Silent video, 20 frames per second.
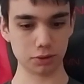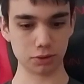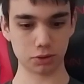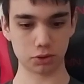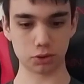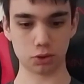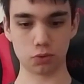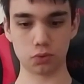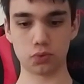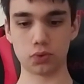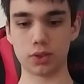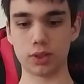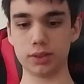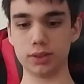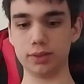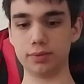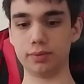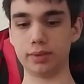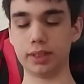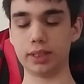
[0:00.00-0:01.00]
So far in
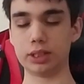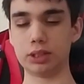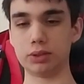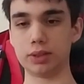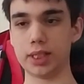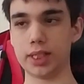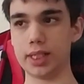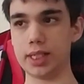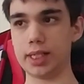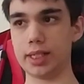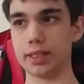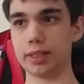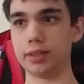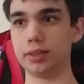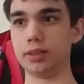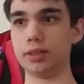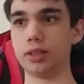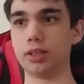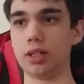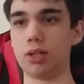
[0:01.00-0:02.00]
the video,
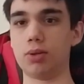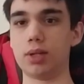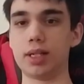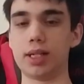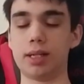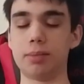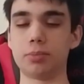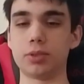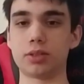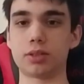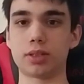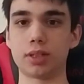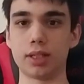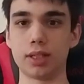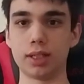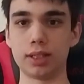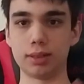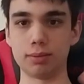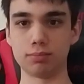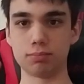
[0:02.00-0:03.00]
and you know what, I'm just
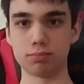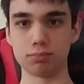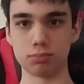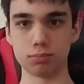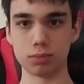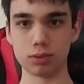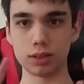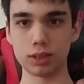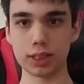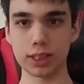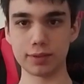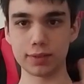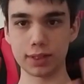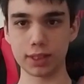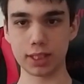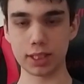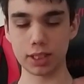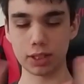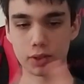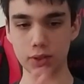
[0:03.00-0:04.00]
gonna leave it
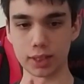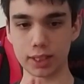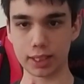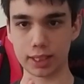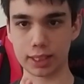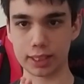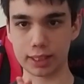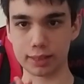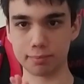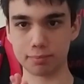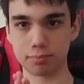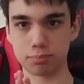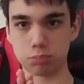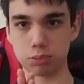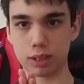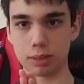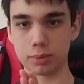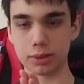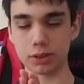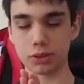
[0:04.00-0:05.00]
here. I
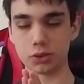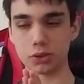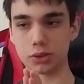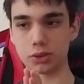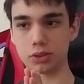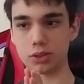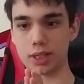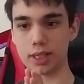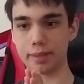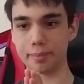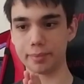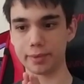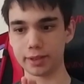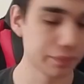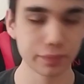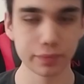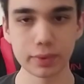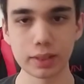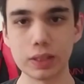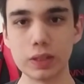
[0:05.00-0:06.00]
probably should have done.
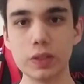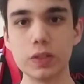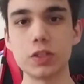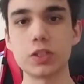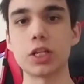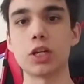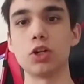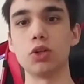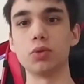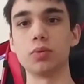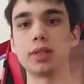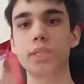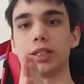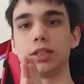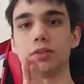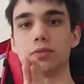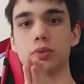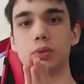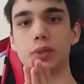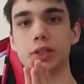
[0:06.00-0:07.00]
So, thank
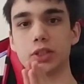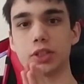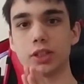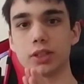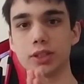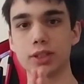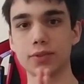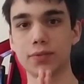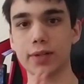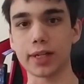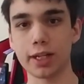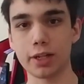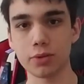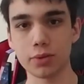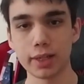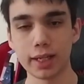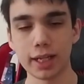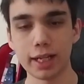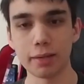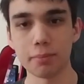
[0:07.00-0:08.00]
you for watching this video,
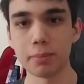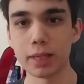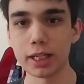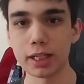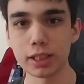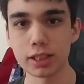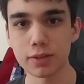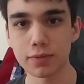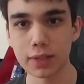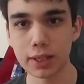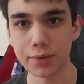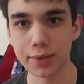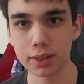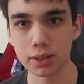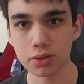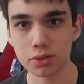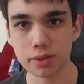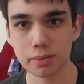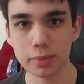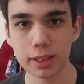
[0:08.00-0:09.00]
it means a very
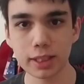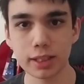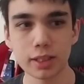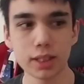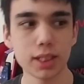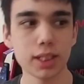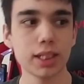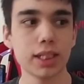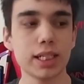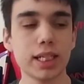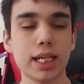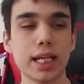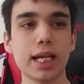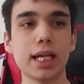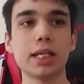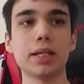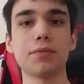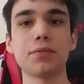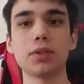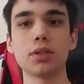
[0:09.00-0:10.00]
lot to me,
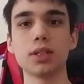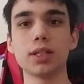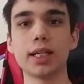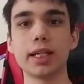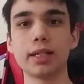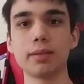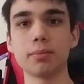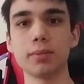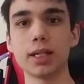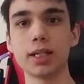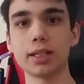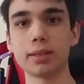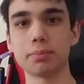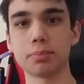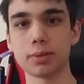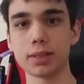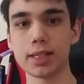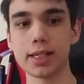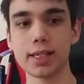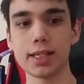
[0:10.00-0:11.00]
and if you'd like me to
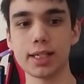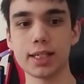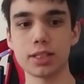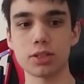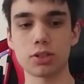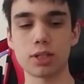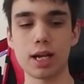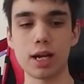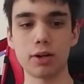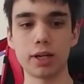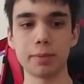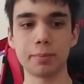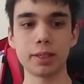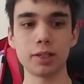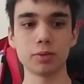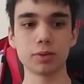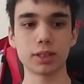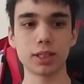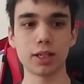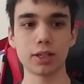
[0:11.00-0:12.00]
play as Terry
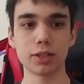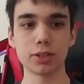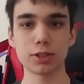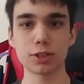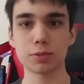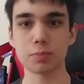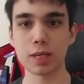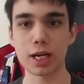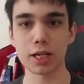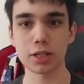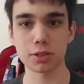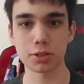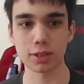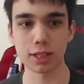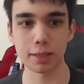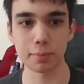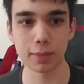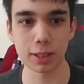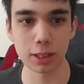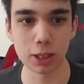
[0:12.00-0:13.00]
Bogard in Smash,
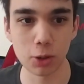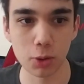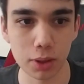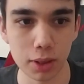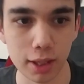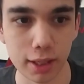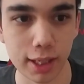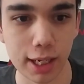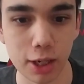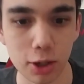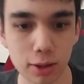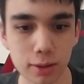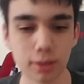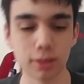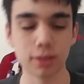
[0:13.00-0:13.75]
let me know in the car